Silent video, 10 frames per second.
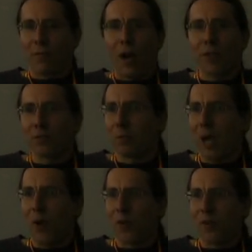phosphor
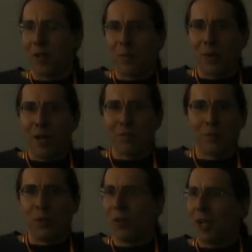powder that I bought
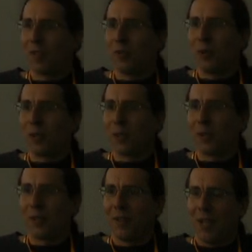from United Nuclear,